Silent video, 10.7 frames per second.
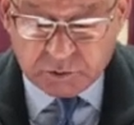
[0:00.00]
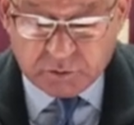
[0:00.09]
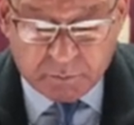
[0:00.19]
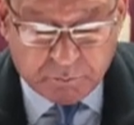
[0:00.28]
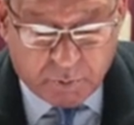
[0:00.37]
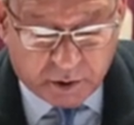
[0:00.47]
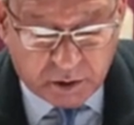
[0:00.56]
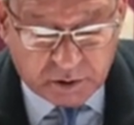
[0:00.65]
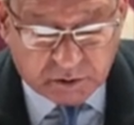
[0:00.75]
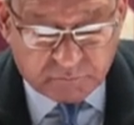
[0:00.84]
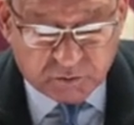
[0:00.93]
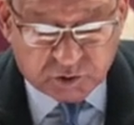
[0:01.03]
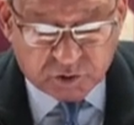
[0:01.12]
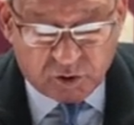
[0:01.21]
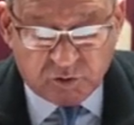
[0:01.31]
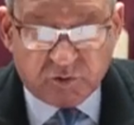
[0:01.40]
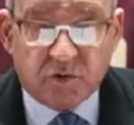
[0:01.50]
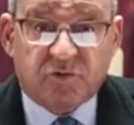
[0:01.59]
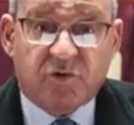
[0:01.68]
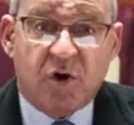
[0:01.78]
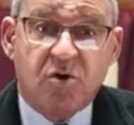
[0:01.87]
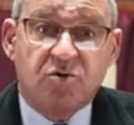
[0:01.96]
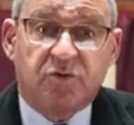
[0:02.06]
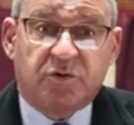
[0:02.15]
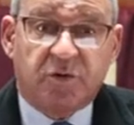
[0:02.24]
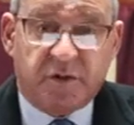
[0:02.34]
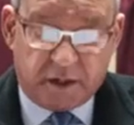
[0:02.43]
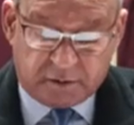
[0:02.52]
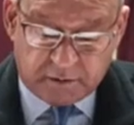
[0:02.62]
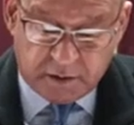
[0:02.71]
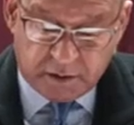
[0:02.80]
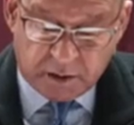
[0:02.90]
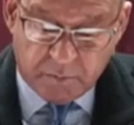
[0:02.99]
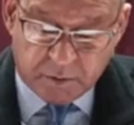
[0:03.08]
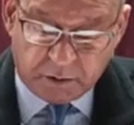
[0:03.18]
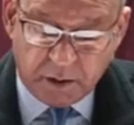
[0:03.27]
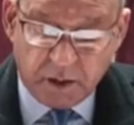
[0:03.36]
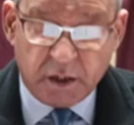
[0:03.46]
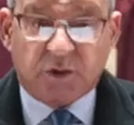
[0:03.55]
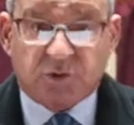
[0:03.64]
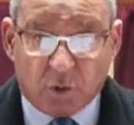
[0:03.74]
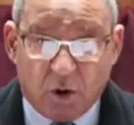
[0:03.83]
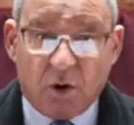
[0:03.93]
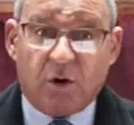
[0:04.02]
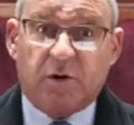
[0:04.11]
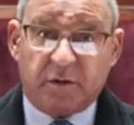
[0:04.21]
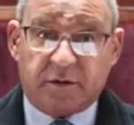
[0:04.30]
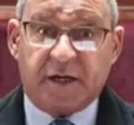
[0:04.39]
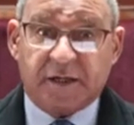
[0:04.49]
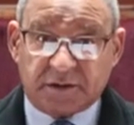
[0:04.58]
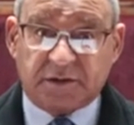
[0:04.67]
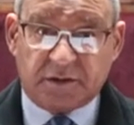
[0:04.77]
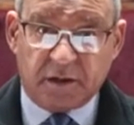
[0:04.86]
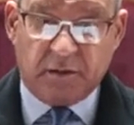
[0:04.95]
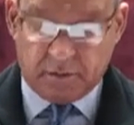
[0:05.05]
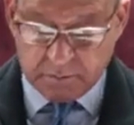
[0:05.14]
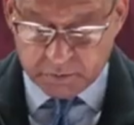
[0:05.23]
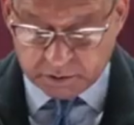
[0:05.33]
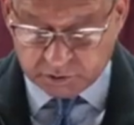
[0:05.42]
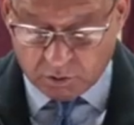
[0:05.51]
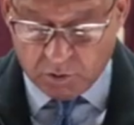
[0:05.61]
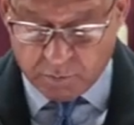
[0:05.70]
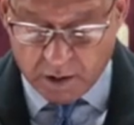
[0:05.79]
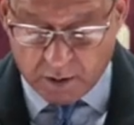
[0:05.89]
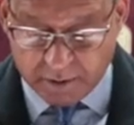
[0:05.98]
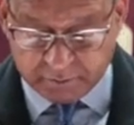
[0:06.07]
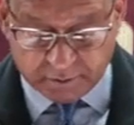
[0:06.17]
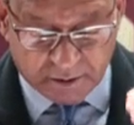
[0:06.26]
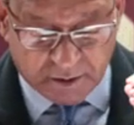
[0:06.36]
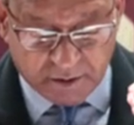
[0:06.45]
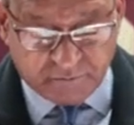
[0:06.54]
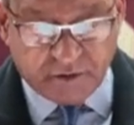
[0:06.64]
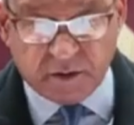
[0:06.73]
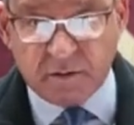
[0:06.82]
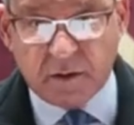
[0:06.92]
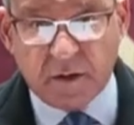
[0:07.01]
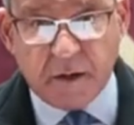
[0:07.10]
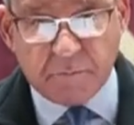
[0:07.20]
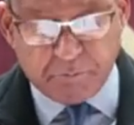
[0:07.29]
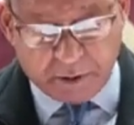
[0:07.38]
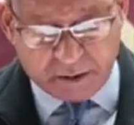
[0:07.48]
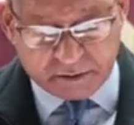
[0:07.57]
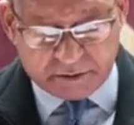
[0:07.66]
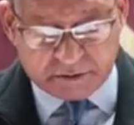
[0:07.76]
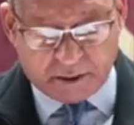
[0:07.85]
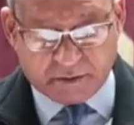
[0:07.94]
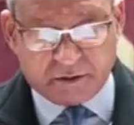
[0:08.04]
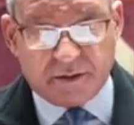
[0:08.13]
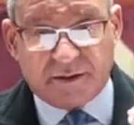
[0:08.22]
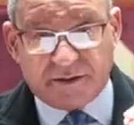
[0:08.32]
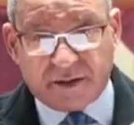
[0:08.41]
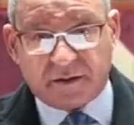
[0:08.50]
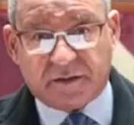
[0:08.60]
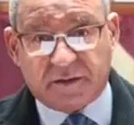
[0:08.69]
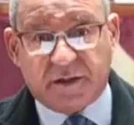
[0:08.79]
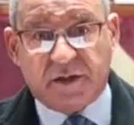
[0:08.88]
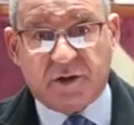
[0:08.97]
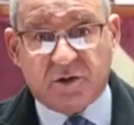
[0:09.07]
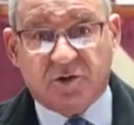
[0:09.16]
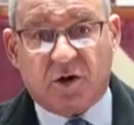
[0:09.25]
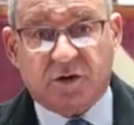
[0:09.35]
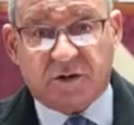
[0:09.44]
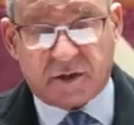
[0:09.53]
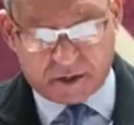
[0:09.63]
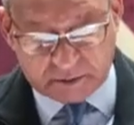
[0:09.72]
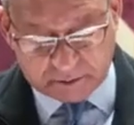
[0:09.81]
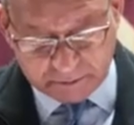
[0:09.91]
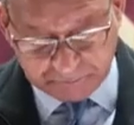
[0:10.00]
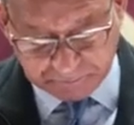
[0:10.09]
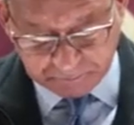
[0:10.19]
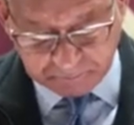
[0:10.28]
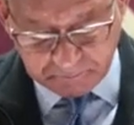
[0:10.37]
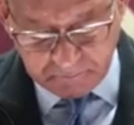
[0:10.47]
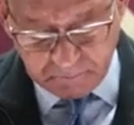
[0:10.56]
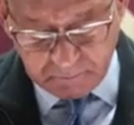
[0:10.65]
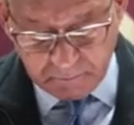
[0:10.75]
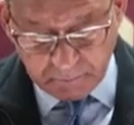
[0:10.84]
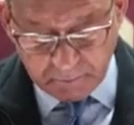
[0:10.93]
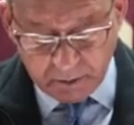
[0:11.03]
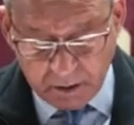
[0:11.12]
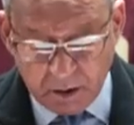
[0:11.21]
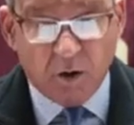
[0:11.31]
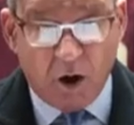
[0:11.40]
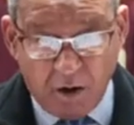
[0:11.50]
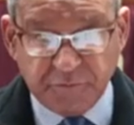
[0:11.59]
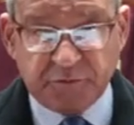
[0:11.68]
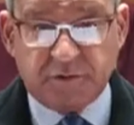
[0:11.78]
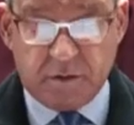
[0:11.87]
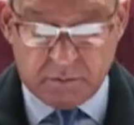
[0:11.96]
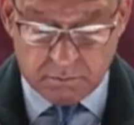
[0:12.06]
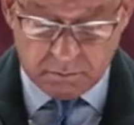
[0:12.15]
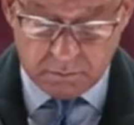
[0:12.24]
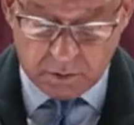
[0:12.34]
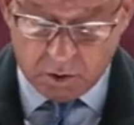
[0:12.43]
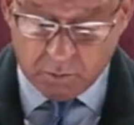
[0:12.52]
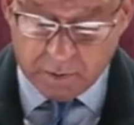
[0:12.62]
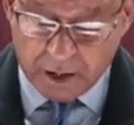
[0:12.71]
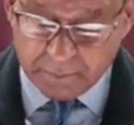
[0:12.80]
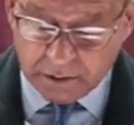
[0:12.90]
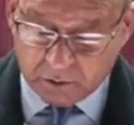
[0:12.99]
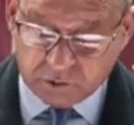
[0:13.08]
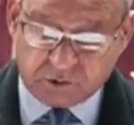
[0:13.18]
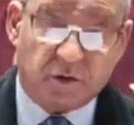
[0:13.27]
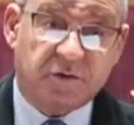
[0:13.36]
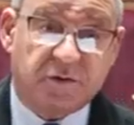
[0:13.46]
to the bodies of the children droned to death in Yemen, it's all there still, Mr. Obama, the living, pulsating, death-dealing context. Often, Obama goes on